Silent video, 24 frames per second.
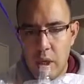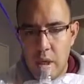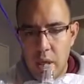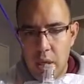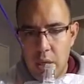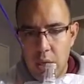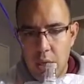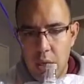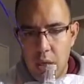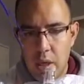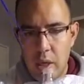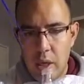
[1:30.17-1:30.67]

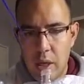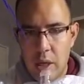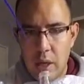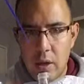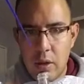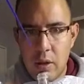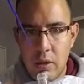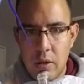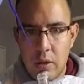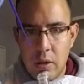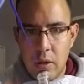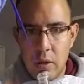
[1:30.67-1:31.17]
and
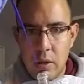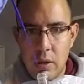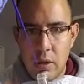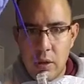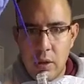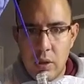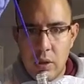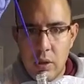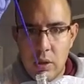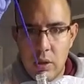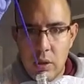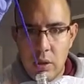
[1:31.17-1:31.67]
gather
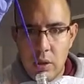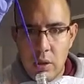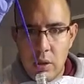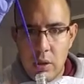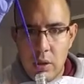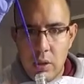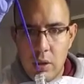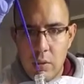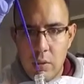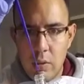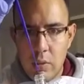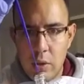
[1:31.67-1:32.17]

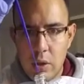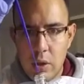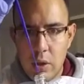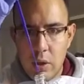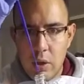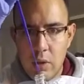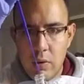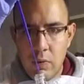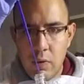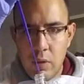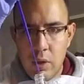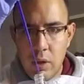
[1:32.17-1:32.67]
part of
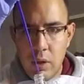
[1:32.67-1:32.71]
it.